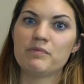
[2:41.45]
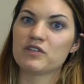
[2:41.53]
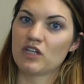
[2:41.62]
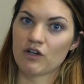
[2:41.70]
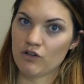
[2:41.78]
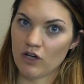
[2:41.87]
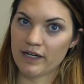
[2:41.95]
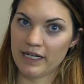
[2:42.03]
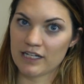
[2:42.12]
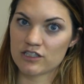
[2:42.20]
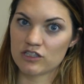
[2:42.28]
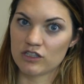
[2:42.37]
but they're not
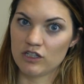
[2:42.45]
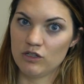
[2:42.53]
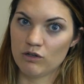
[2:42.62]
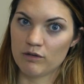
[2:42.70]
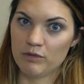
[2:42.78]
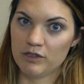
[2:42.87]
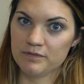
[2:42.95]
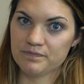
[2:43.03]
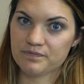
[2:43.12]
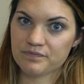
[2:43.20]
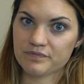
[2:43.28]
actually normal?